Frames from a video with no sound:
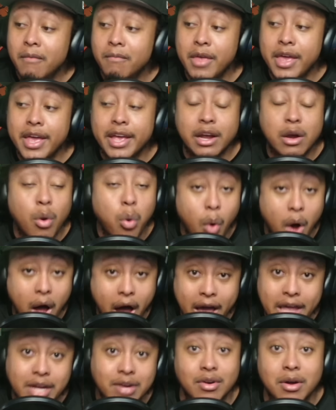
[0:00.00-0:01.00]

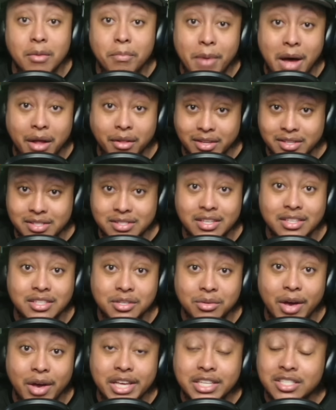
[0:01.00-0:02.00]
inquire about the
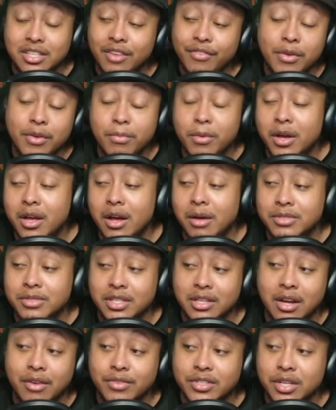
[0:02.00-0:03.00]
situation if he becomes
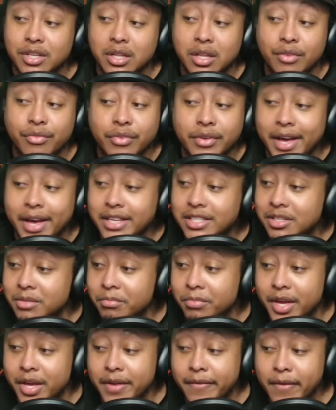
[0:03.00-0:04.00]
an unrestricted free agent.
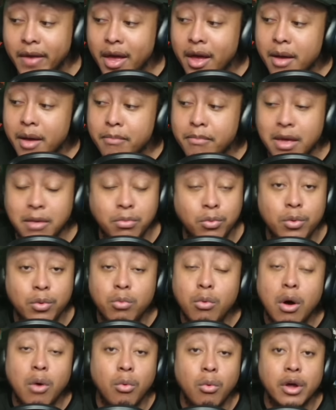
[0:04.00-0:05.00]
But maybe we
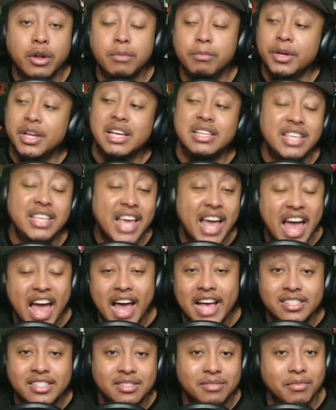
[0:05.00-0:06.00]
won't want him because he
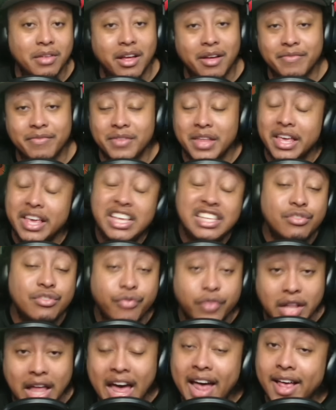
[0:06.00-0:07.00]
has he's
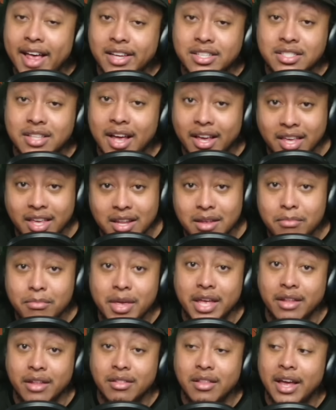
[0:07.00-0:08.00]
flashed. I can
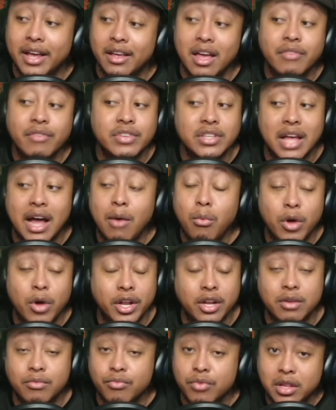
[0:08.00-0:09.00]
admit, like I
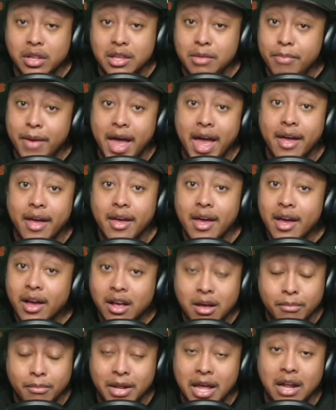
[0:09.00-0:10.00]
wanted him really bad
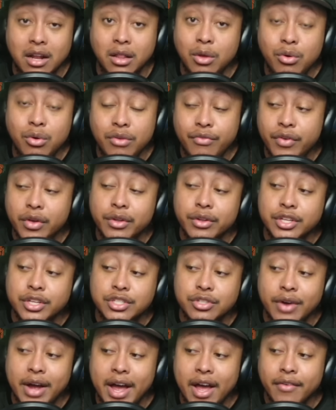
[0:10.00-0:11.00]
coming out of Louisville in the
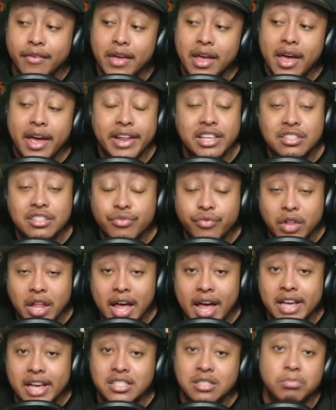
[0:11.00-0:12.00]
draft, and he's
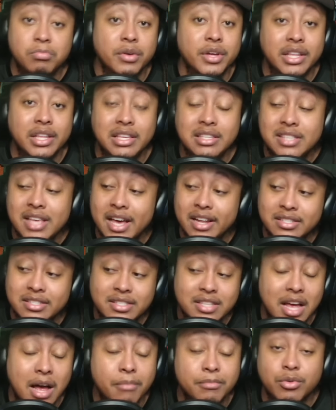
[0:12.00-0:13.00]
flashed. But he's had his
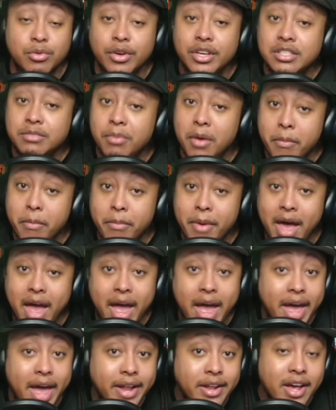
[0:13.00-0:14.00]
times where he's been
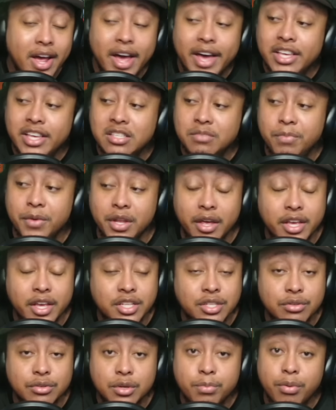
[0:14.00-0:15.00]
bad. He's been
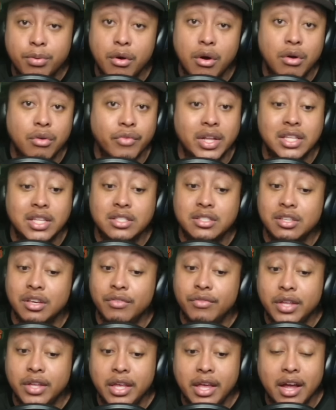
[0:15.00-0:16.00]
injury prone
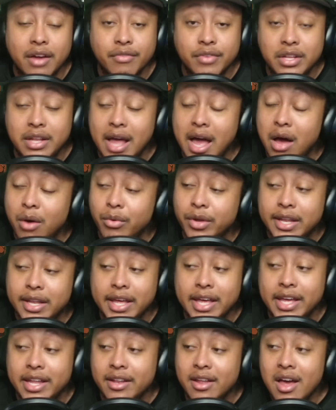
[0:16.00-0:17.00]
relatively every now and
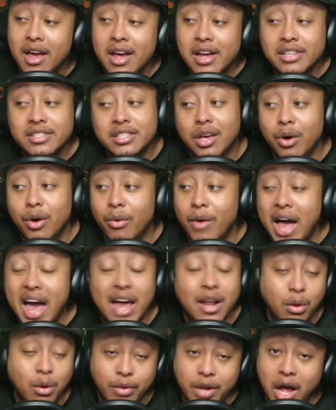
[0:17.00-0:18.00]
then. So
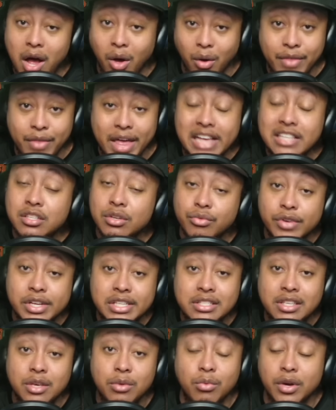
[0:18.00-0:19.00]
I don't know. That's a
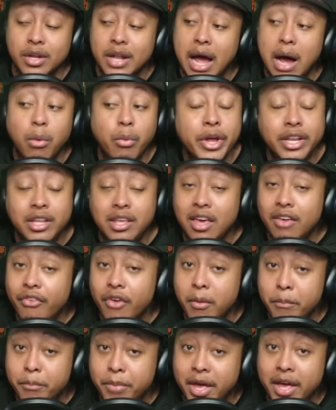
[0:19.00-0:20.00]
risky one. I wouldn't give
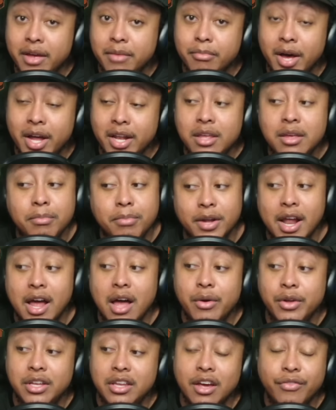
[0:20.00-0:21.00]
him big money, but
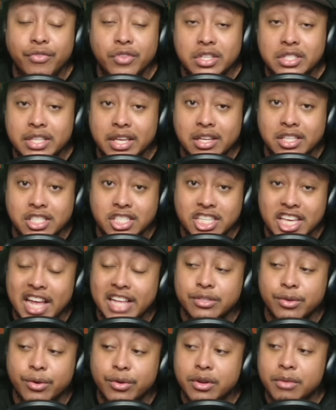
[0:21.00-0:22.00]
I would definitely take a
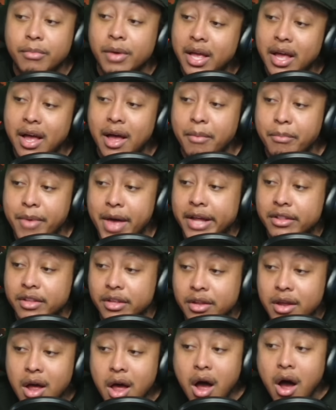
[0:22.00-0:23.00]
chance on him, Mekhi
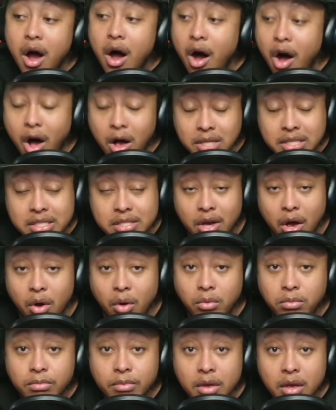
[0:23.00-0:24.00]
Becton. Also.